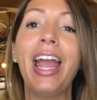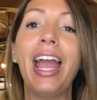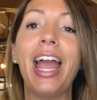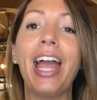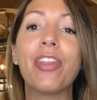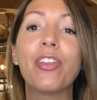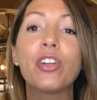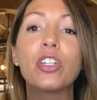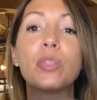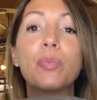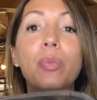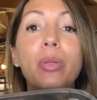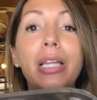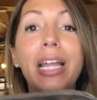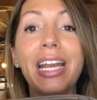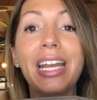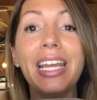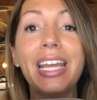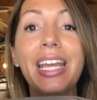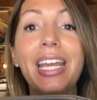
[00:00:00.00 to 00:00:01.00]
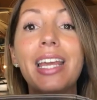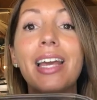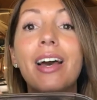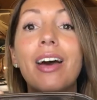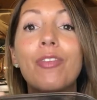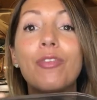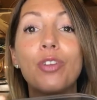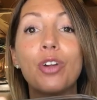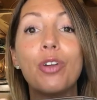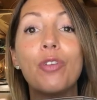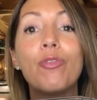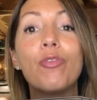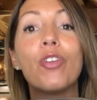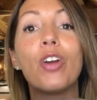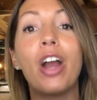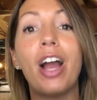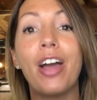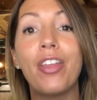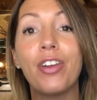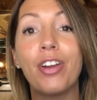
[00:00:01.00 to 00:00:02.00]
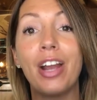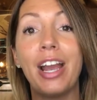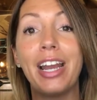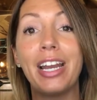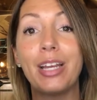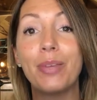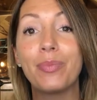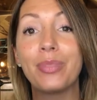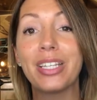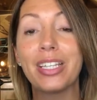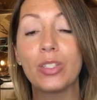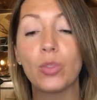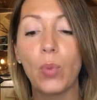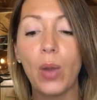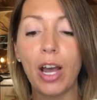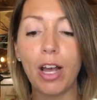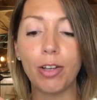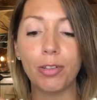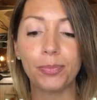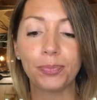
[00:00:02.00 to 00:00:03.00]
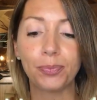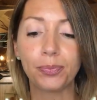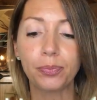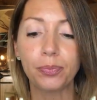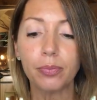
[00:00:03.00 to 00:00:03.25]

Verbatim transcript: And there's plenty of room for other items as well.